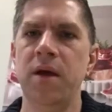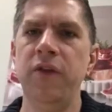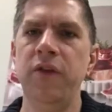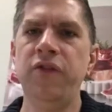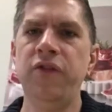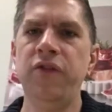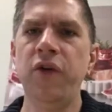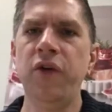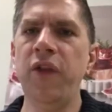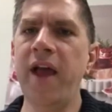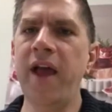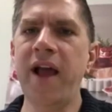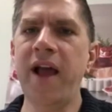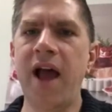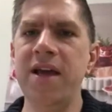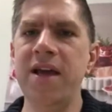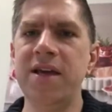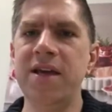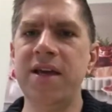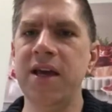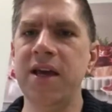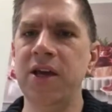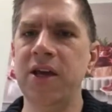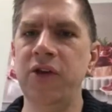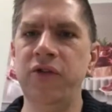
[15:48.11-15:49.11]
it's sort of like
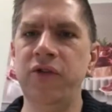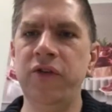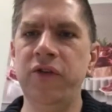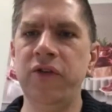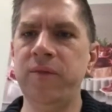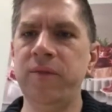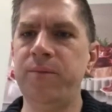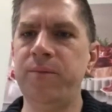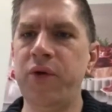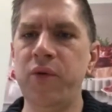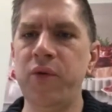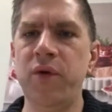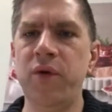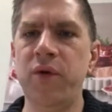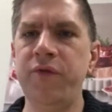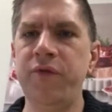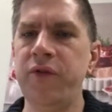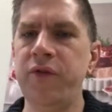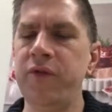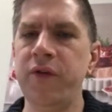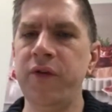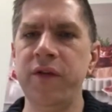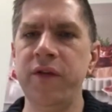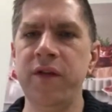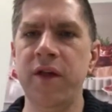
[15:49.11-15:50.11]
hiking. You just put one
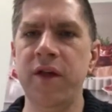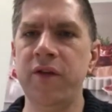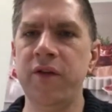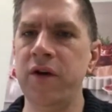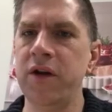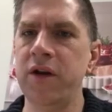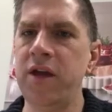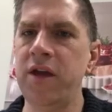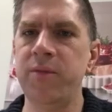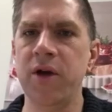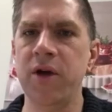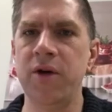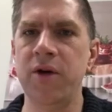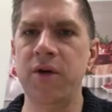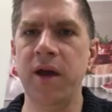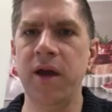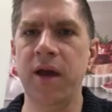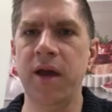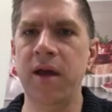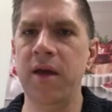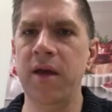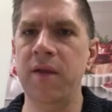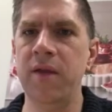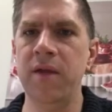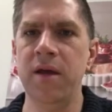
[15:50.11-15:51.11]
foot in front of the other and keep
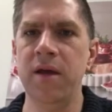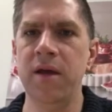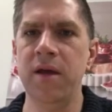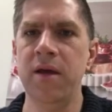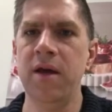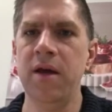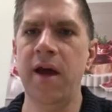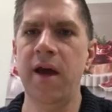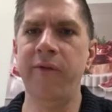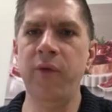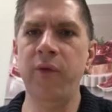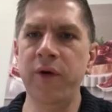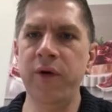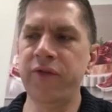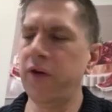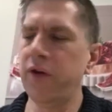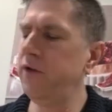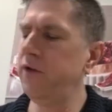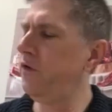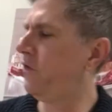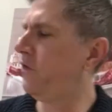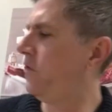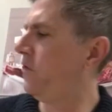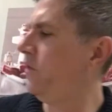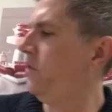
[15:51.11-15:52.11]
going. And every once in
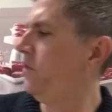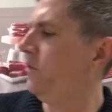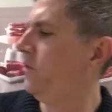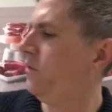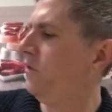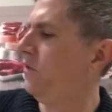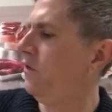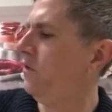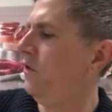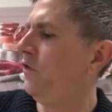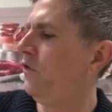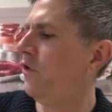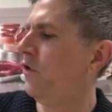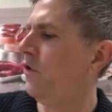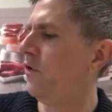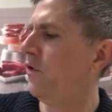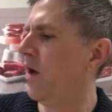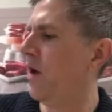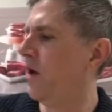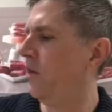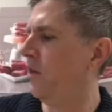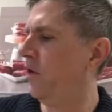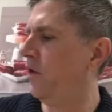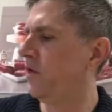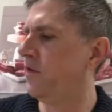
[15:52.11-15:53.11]
a while, you turn
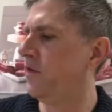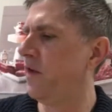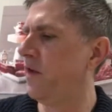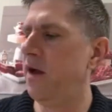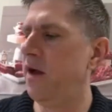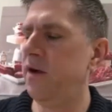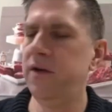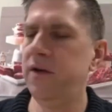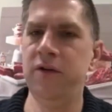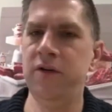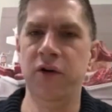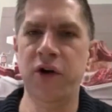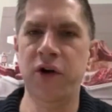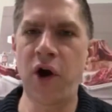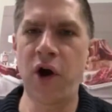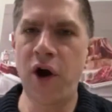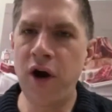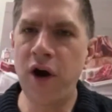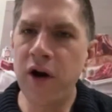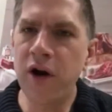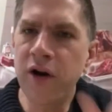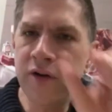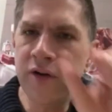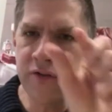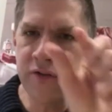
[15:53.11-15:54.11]
around and look down, and your
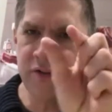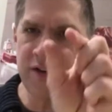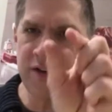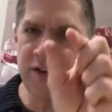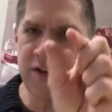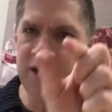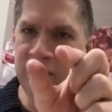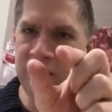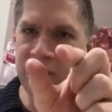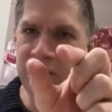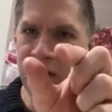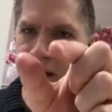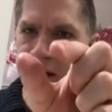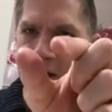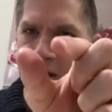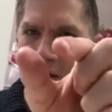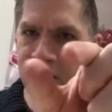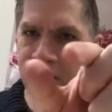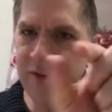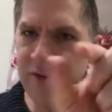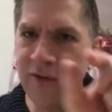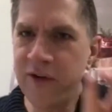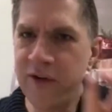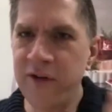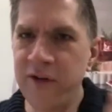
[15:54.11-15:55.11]
car is teeny tiny
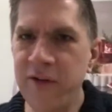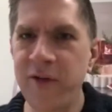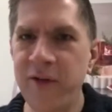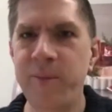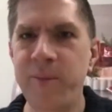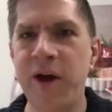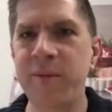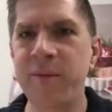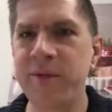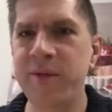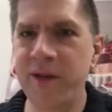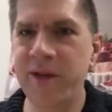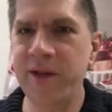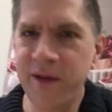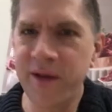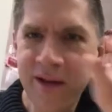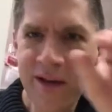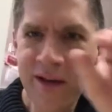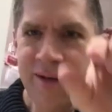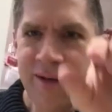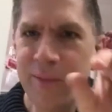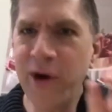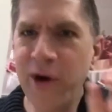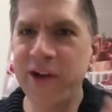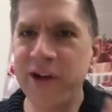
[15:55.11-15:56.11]
down there in the bottom of the
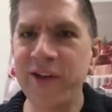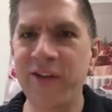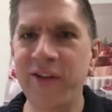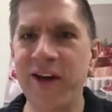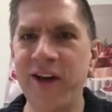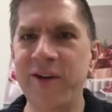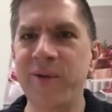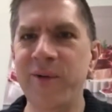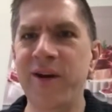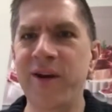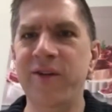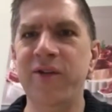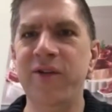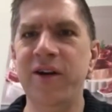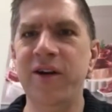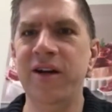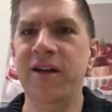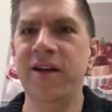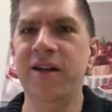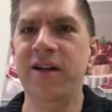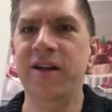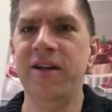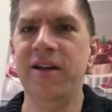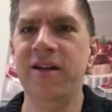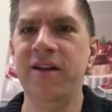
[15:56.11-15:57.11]
parking lot or whatever.
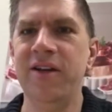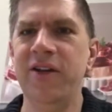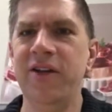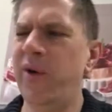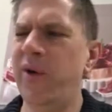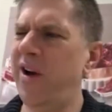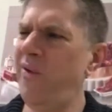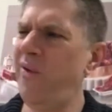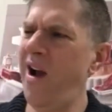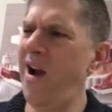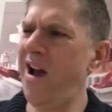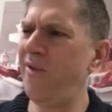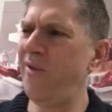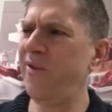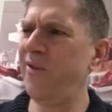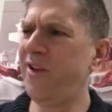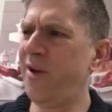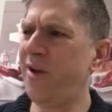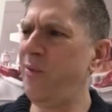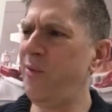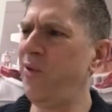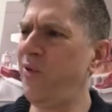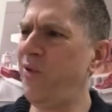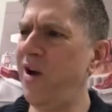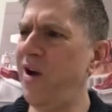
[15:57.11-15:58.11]
You go, wow, we've
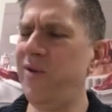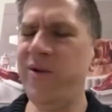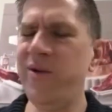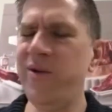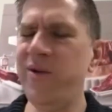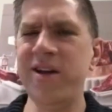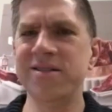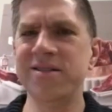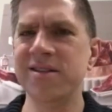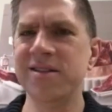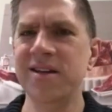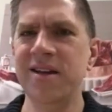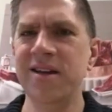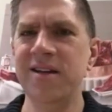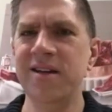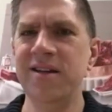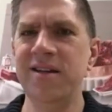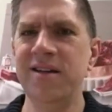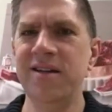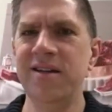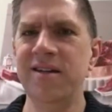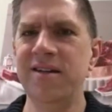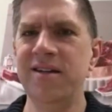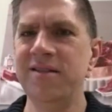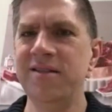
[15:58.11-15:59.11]
come quite a ways.
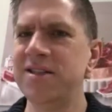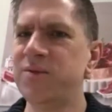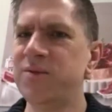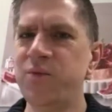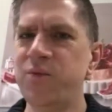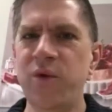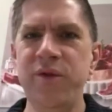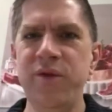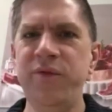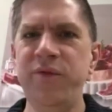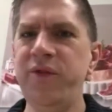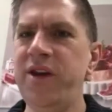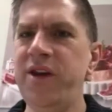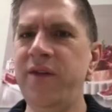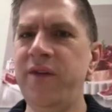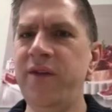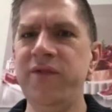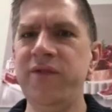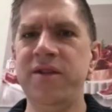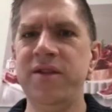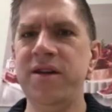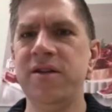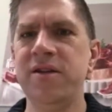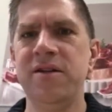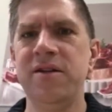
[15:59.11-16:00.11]
Just one foot
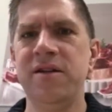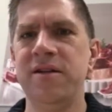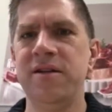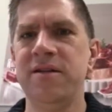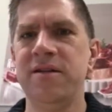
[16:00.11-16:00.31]
after the other.